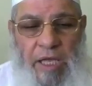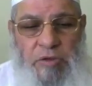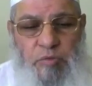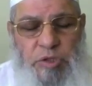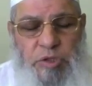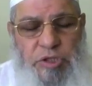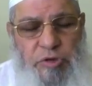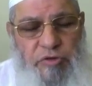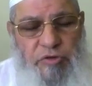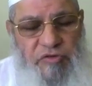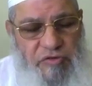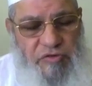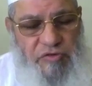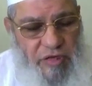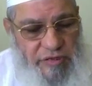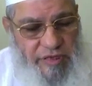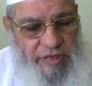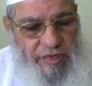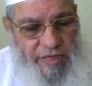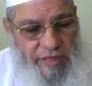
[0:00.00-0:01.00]
And when you
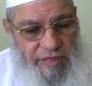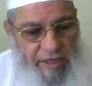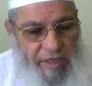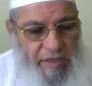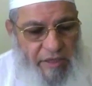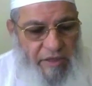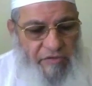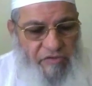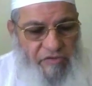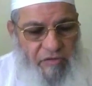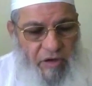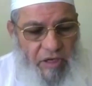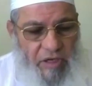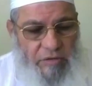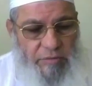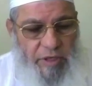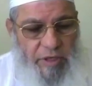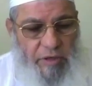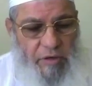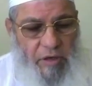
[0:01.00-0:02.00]
study again
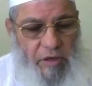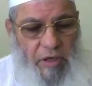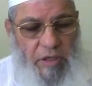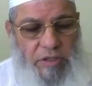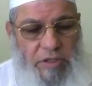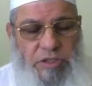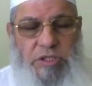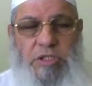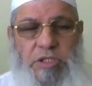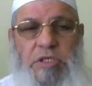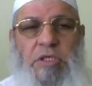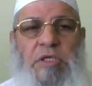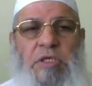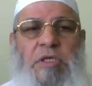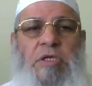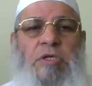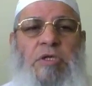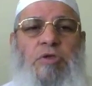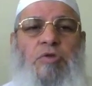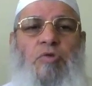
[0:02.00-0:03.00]
Isra and Mi'raj
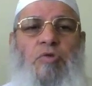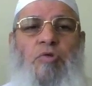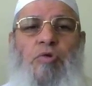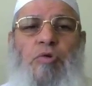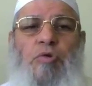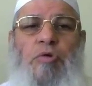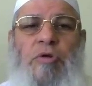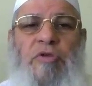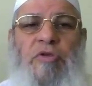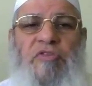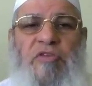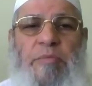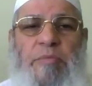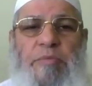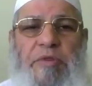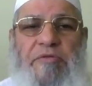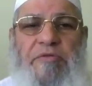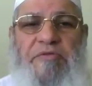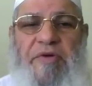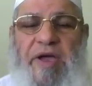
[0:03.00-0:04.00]
to
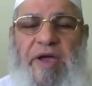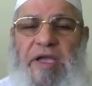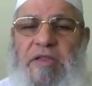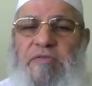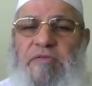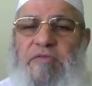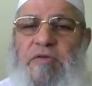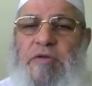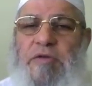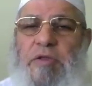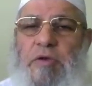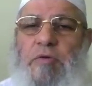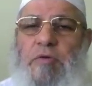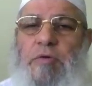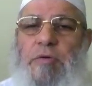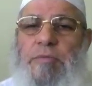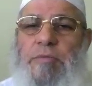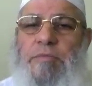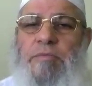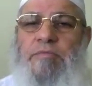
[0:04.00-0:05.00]
simplify it for
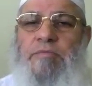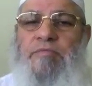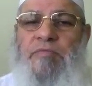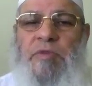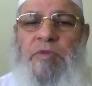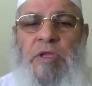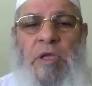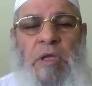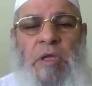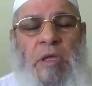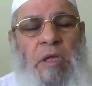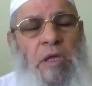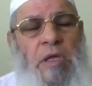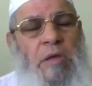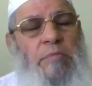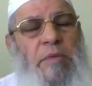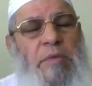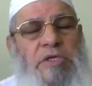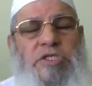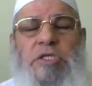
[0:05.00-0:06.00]
you,
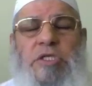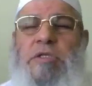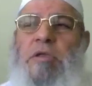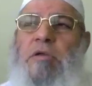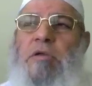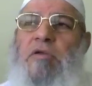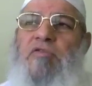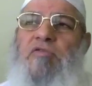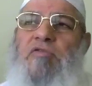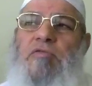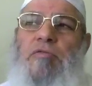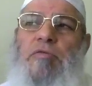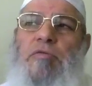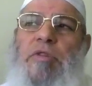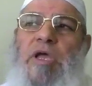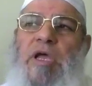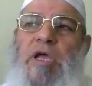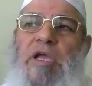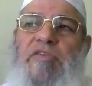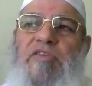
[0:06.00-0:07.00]
imagine
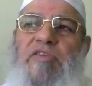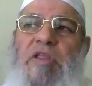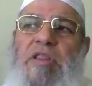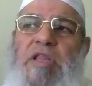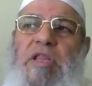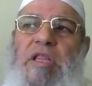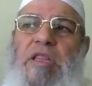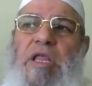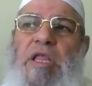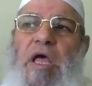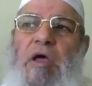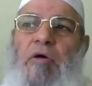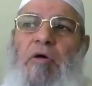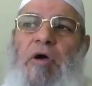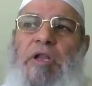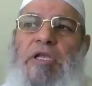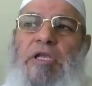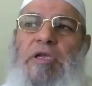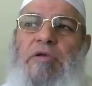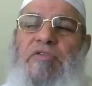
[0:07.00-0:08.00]
Rasulullah
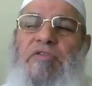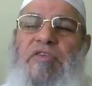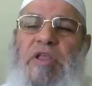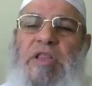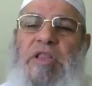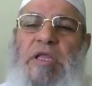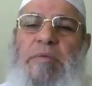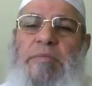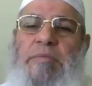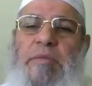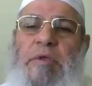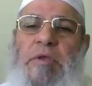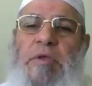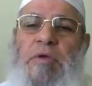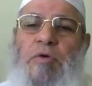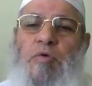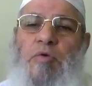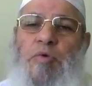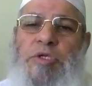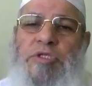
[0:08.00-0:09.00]
sallallahu alayhi wasallam
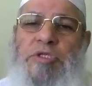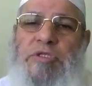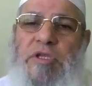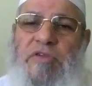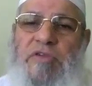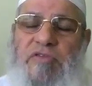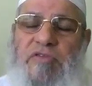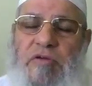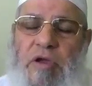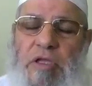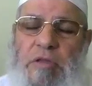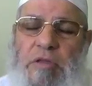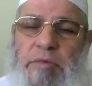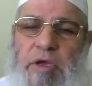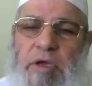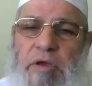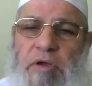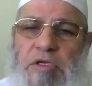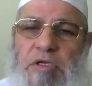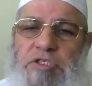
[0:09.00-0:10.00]
went to Isra
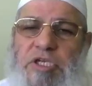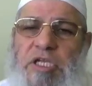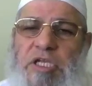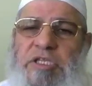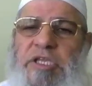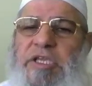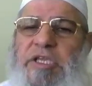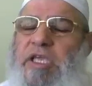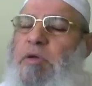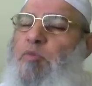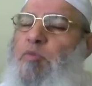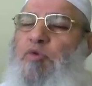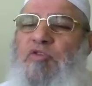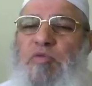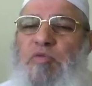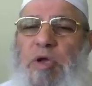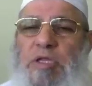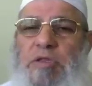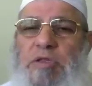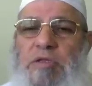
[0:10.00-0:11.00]
and Mi'raj and he came
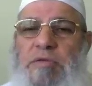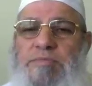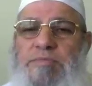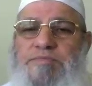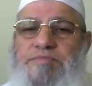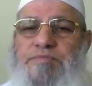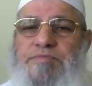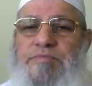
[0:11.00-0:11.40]
with what?